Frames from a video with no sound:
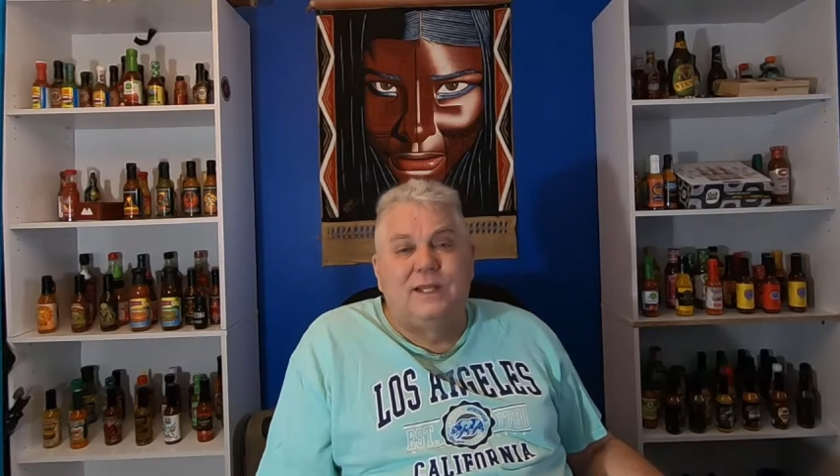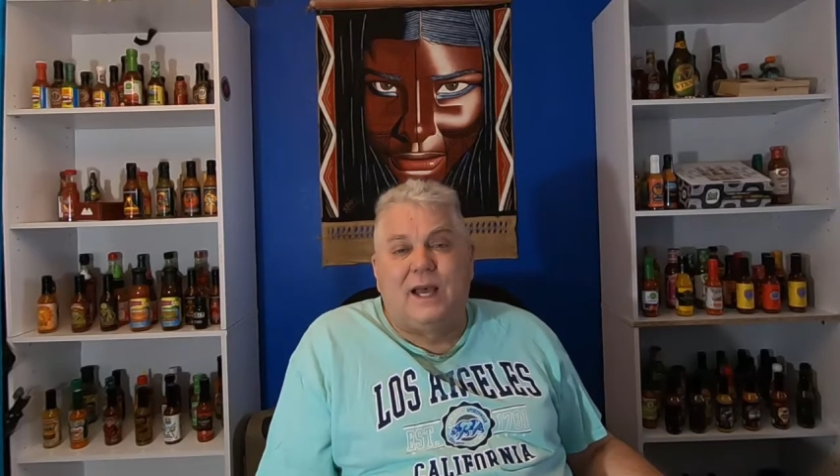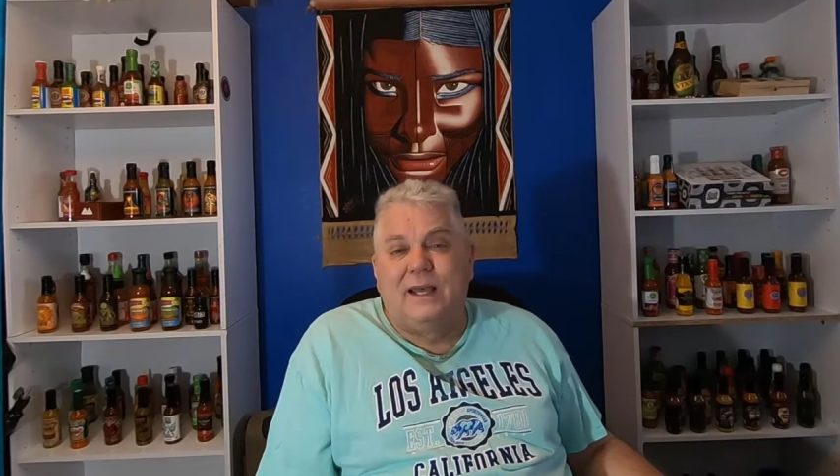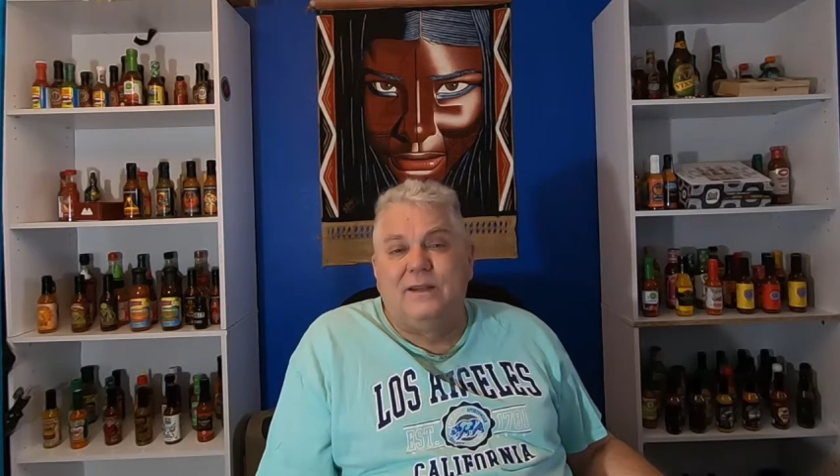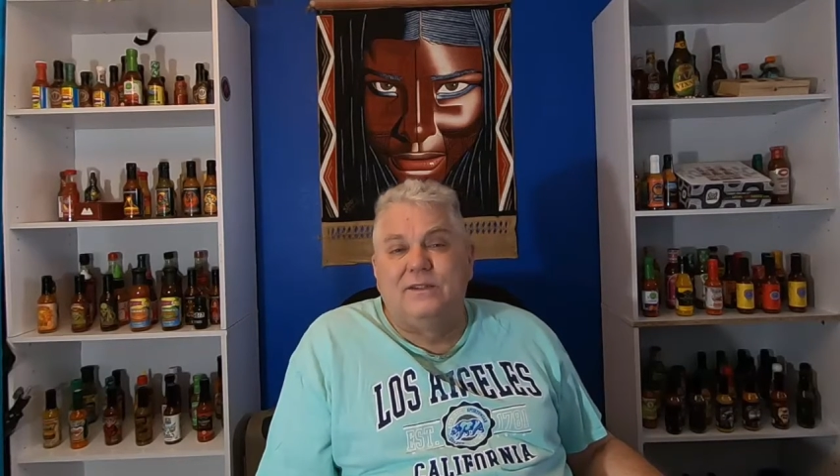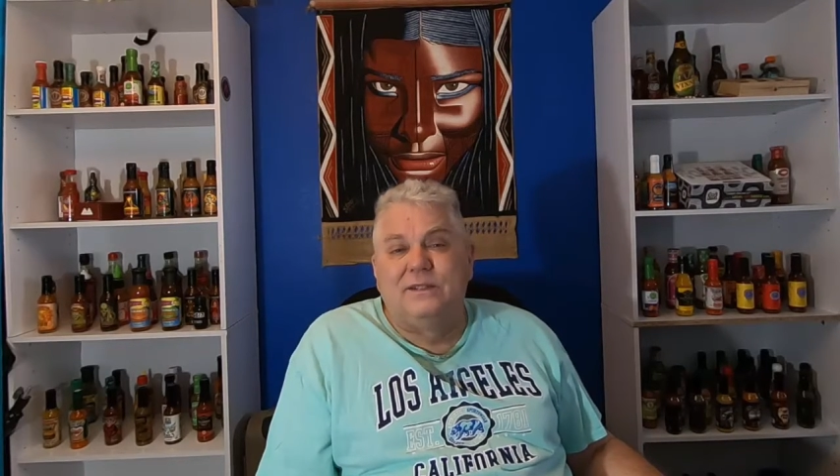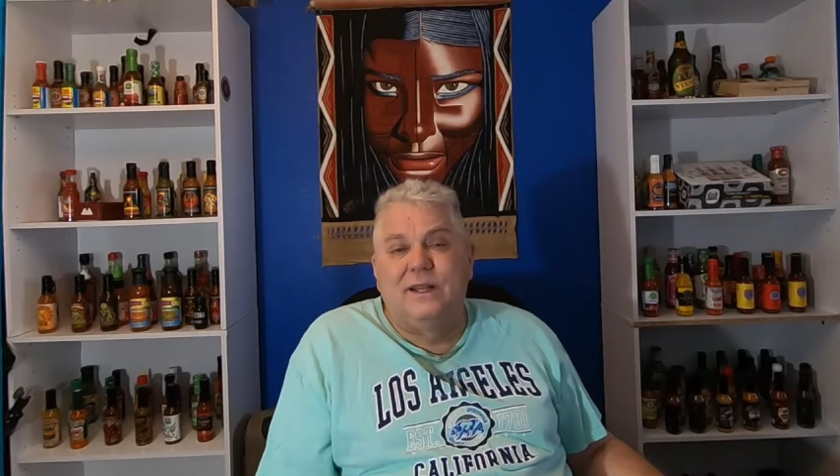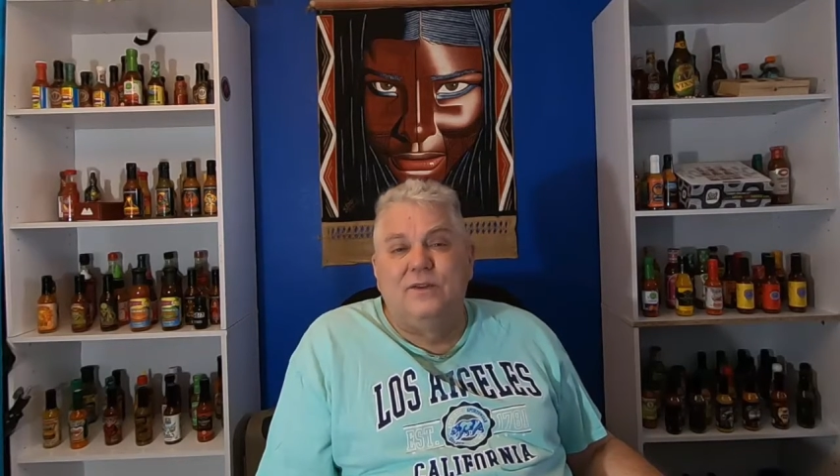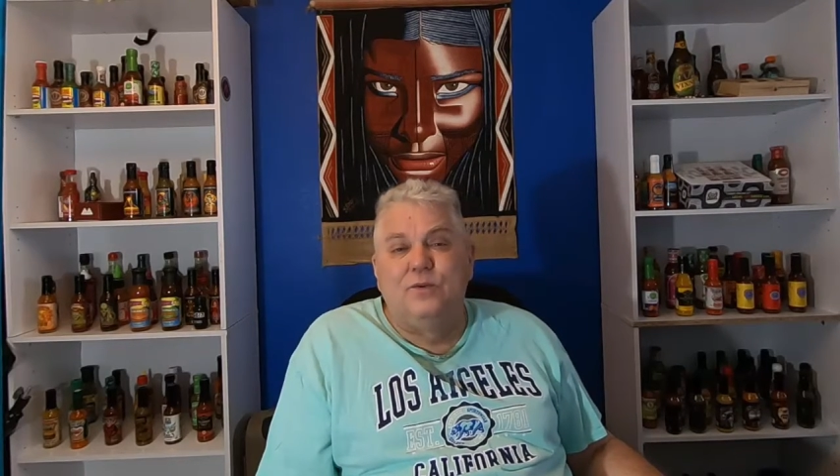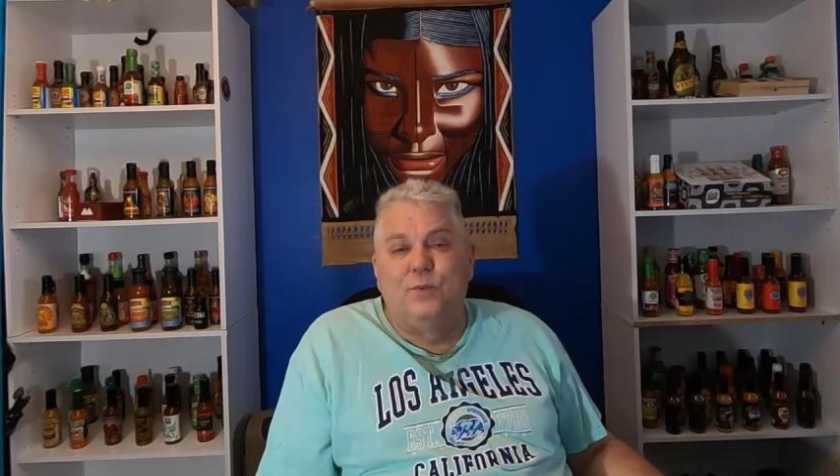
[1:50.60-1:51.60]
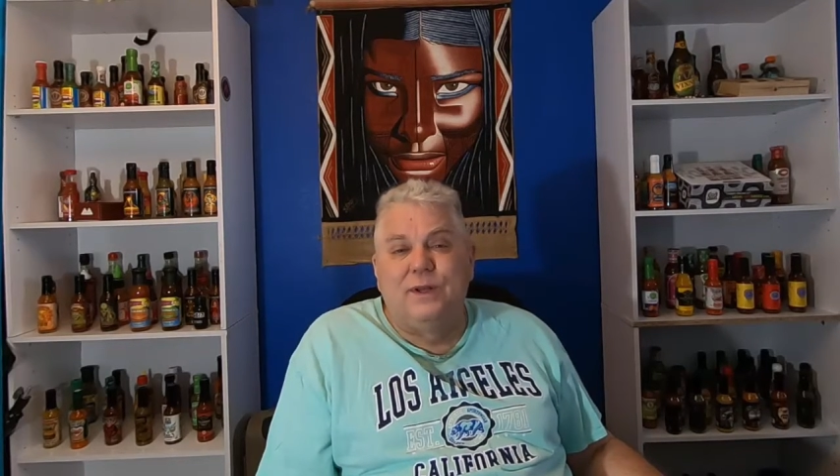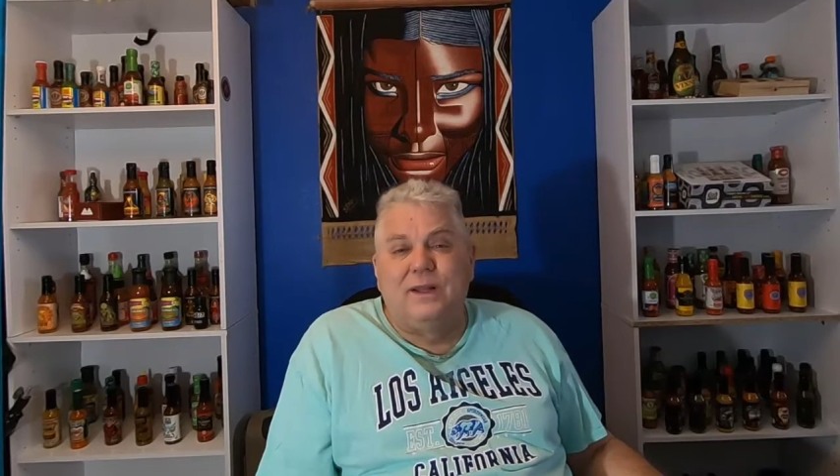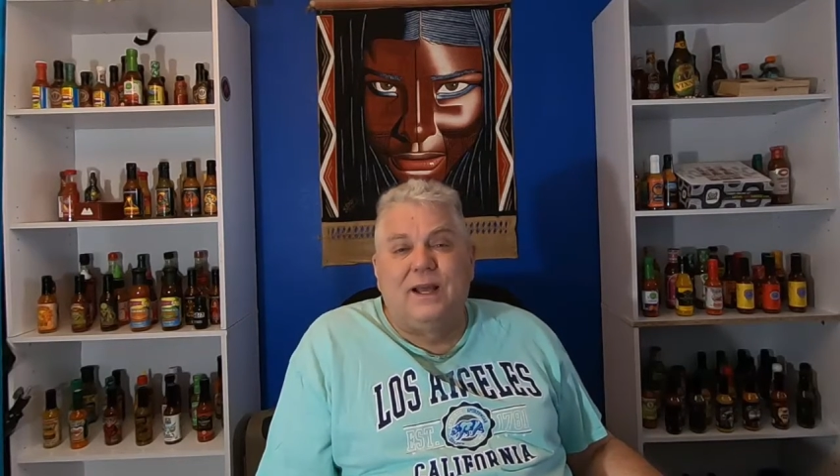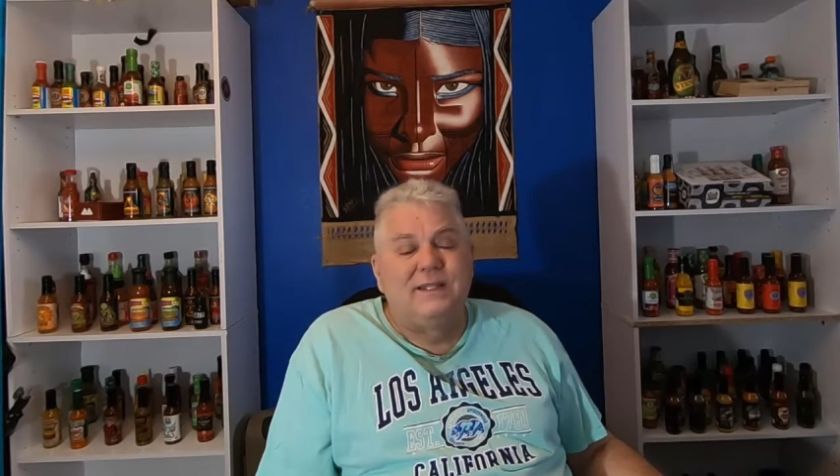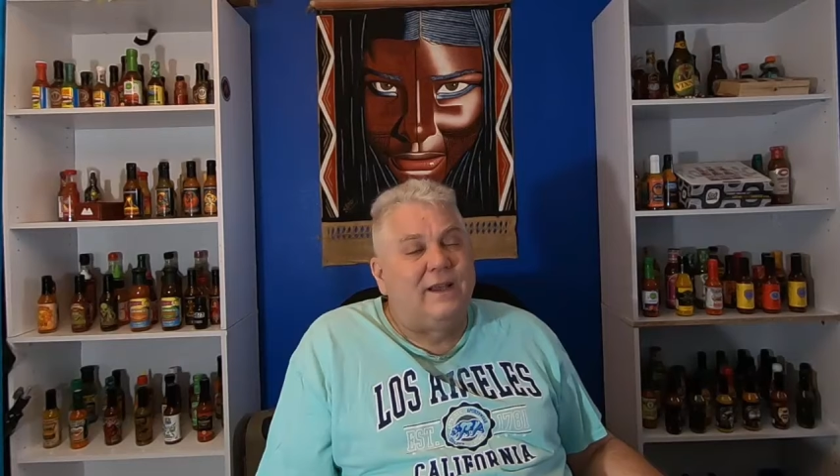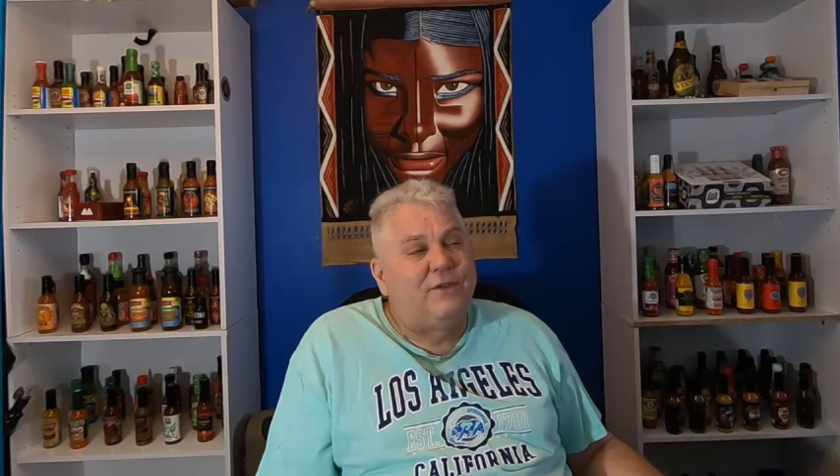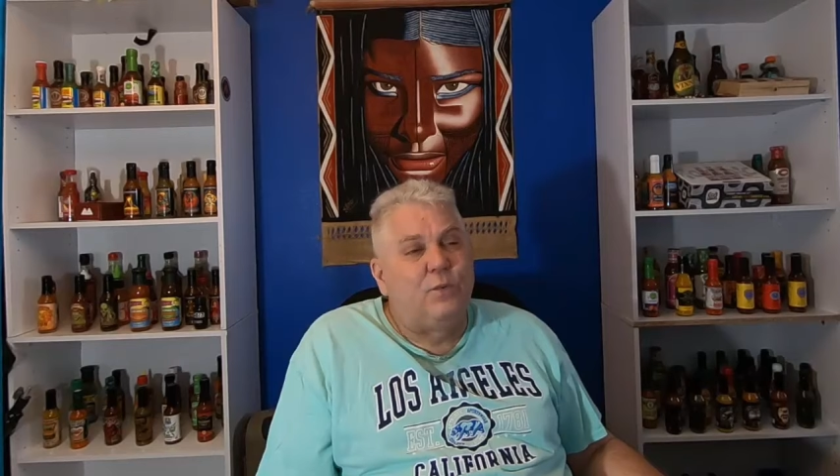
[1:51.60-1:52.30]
tigers, and you realize after